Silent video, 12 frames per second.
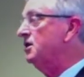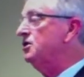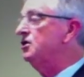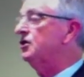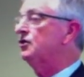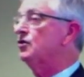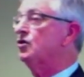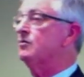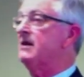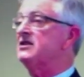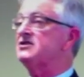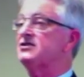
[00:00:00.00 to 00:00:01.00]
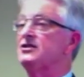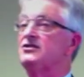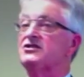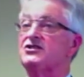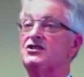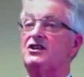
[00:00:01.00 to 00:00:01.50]
You can almost see
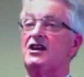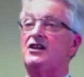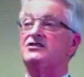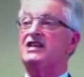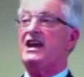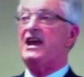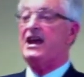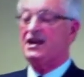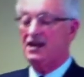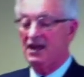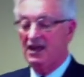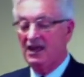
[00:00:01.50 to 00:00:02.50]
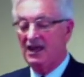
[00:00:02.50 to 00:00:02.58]
the CEO's hand